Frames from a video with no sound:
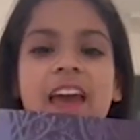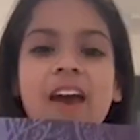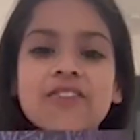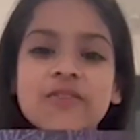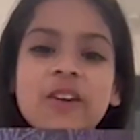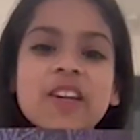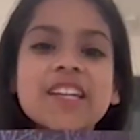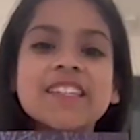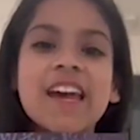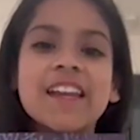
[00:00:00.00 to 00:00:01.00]
I was very
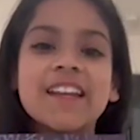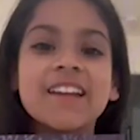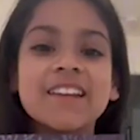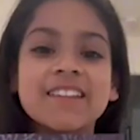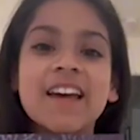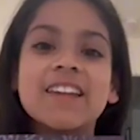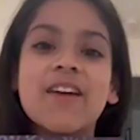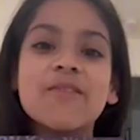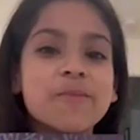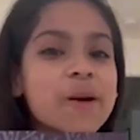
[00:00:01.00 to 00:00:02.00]
excited because I had
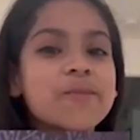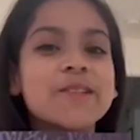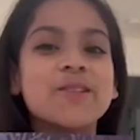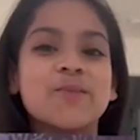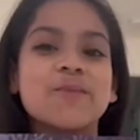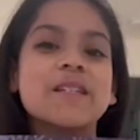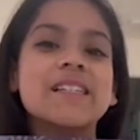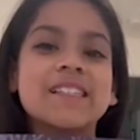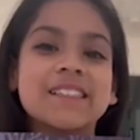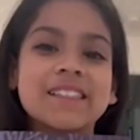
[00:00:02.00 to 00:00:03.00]
never published a
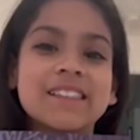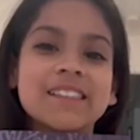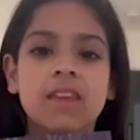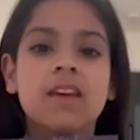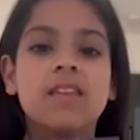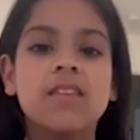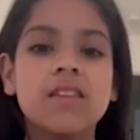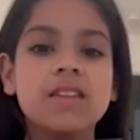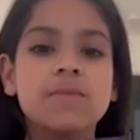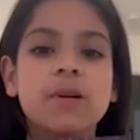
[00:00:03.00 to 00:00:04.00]
book.
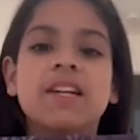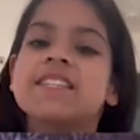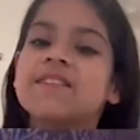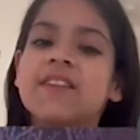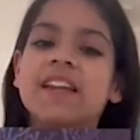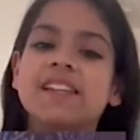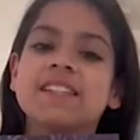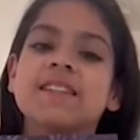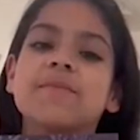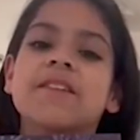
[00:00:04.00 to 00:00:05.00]
This book is a
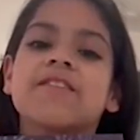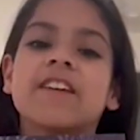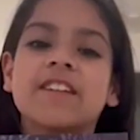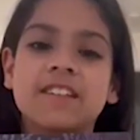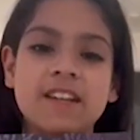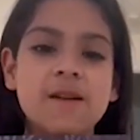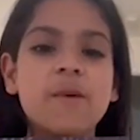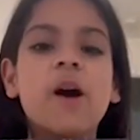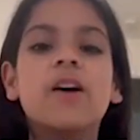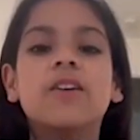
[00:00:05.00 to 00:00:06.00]
fantasy fiction
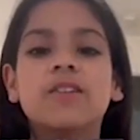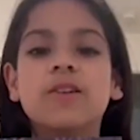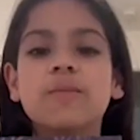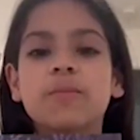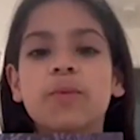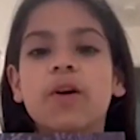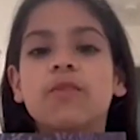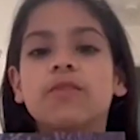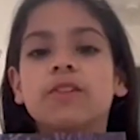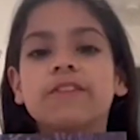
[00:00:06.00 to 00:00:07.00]
about a group
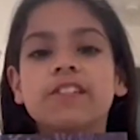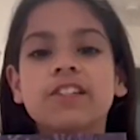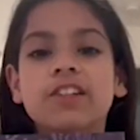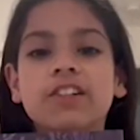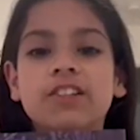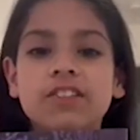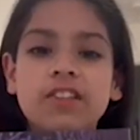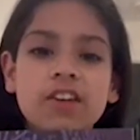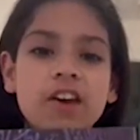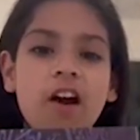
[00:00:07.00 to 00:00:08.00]
of wolves and girls
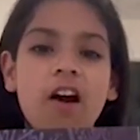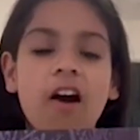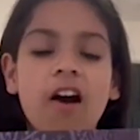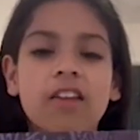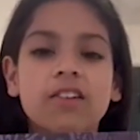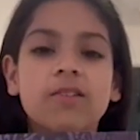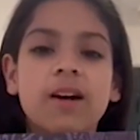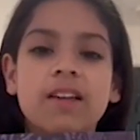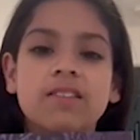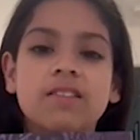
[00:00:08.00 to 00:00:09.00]
on a
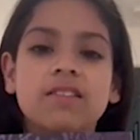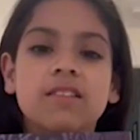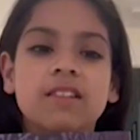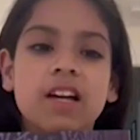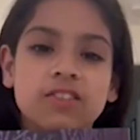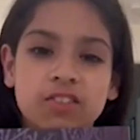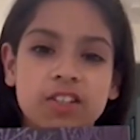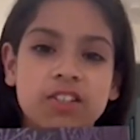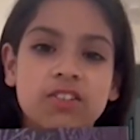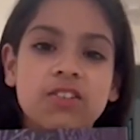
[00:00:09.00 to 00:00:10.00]
quest to collect
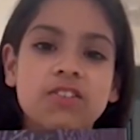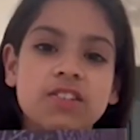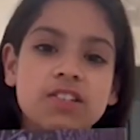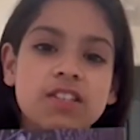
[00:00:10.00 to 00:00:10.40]
crystals and